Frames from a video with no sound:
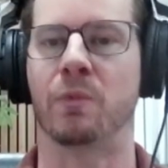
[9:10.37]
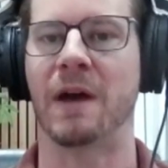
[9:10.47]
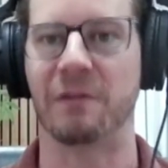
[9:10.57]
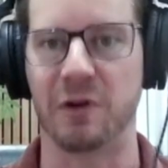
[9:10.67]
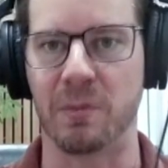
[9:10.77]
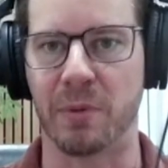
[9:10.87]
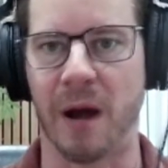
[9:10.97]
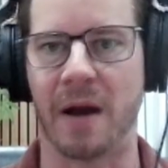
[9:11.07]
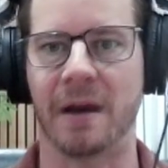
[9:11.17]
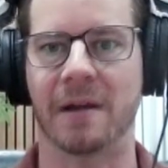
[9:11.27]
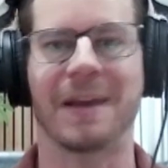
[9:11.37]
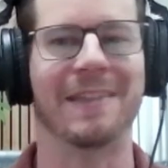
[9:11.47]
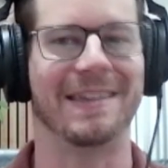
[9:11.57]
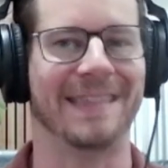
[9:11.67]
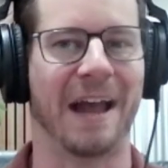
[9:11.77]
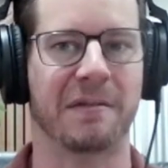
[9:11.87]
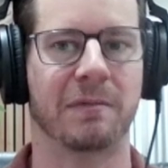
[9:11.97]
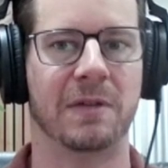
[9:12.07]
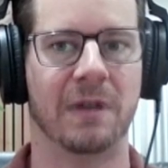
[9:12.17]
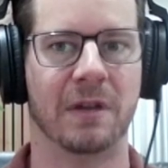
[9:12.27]
revenue product, I think that's
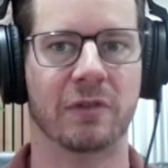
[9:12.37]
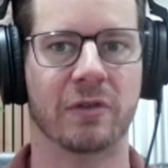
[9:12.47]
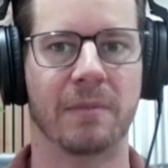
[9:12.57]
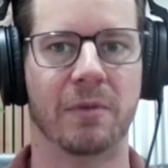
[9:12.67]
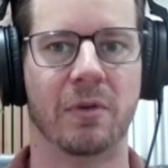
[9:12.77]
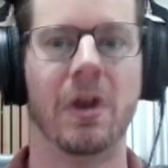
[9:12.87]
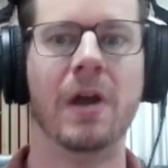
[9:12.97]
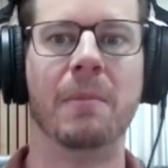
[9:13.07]
when you get in trouble.